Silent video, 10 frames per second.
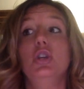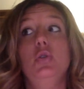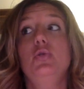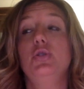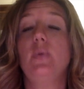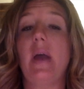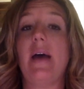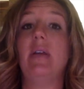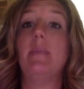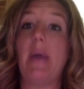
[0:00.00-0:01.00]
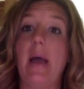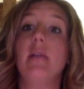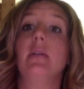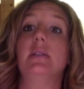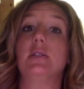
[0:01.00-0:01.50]
you do have a
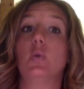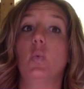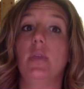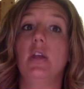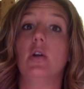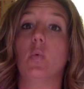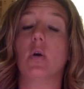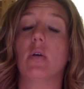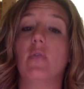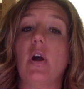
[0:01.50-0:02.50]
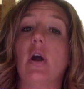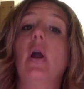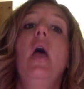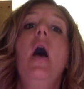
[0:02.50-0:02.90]
balance within a work of art.